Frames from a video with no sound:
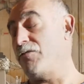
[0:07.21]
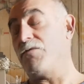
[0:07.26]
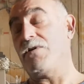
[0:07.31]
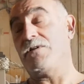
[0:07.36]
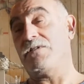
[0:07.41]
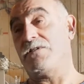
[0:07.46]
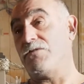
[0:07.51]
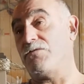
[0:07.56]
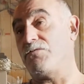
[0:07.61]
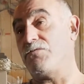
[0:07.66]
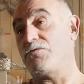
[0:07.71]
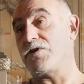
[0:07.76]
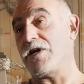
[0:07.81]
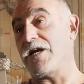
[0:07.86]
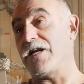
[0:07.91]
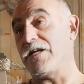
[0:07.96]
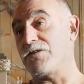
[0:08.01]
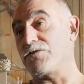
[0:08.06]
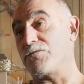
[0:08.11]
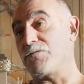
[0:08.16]
wanted to
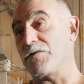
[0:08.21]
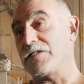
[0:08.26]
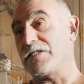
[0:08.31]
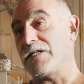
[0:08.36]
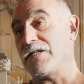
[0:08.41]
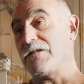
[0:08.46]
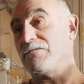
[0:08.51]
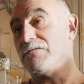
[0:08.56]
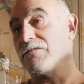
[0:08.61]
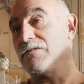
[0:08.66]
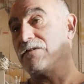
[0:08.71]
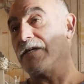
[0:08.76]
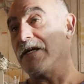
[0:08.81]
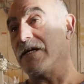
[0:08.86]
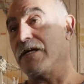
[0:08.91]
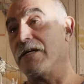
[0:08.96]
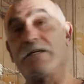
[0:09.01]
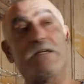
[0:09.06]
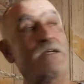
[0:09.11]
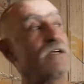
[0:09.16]
challenge myself,
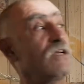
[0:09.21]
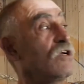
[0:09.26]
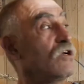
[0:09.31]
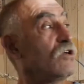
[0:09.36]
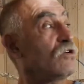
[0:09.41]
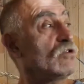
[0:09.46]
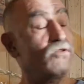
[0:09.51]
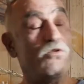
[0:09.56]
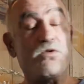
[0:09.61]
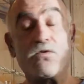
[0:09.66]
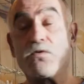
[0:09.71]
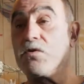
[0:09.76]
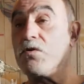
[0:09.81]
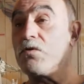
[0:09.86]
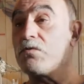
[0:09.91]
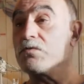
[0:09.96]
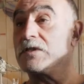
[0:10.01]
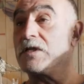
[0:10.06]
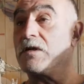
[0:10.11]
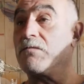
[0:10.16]
yeah, to
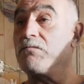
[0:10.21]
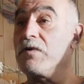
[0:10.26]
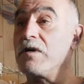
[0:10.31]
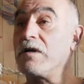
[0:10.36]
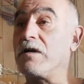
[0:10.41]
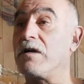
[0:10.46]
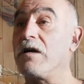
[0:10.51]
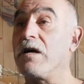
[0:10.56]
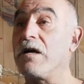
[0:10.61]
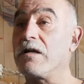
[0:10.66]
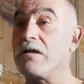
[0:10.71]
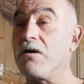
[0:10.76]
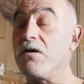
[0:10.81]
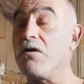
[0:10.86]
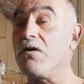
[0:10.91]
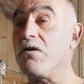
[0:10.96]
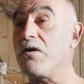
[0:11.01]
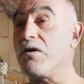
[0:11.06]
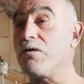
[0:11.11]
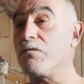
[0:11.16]
go somewhere. And
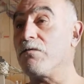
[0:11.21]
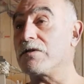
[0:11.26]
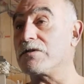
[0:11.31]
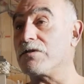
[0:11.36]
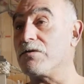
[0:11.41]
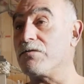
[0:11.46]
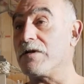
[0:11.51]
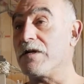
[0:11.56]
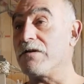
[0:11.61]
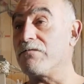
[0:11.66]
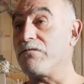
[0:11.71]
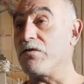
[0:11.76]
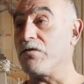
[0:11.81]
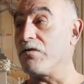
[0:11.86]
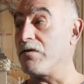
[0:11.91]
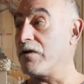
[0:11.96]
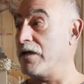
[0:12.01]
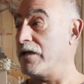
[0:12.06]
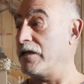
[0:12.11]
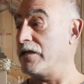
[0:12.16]
all I was looking
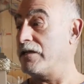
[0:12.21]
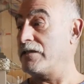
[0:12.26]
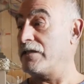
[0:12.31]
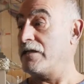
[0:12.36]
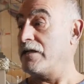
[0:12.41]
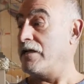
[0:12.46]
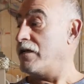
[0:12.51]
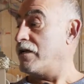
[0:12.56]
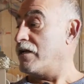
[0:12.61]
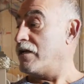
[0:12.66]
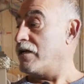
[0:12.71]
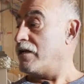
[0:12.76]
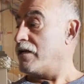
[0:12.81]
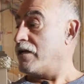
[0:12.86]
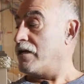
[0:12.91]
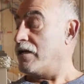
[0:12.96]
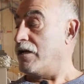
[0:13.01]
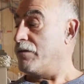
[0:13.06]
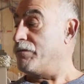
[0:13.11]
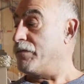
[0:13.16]
for is
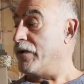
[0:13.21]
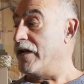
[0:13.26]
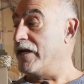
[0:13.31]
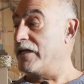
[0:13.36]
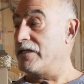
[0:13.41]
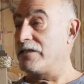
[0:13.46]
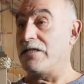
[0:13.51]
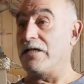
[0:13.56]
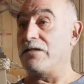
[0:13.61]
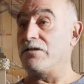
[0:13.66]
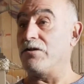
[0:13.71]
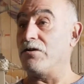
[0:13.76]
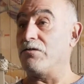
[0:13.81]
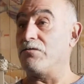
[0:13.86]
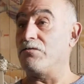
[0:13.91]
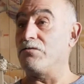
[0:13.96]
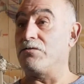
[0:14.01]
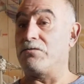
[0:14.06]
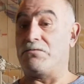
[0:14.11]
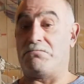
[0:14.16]
a place that I
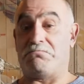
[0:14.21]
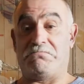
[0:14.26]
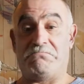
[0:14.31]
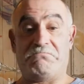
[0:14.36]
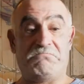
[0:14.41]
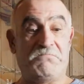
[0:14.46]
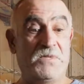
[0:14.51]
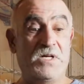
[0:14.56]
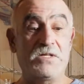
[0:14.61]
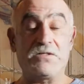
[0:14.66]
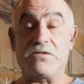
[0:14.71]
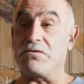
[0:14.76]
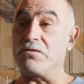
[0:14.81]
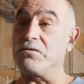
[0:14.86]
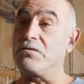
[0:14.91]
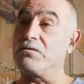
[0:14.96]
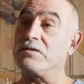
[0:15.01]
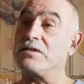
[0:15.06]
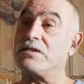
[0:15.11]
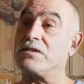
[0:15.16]
could, I don't
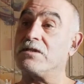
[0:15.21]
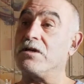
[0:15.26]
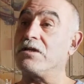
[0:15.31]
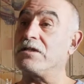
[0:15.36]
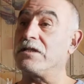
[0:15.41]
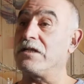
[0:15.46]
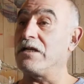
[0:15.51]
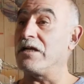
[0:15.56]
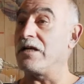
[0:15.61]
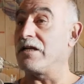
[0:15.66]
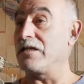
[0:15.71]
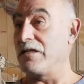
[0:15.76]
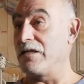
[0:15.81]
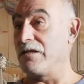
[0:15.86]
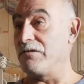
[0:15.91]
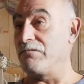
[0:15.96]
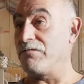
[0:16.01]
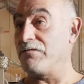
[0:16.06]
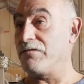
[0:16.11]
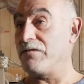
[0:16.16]
know, study and
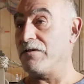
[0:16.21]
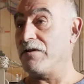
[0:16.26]
live.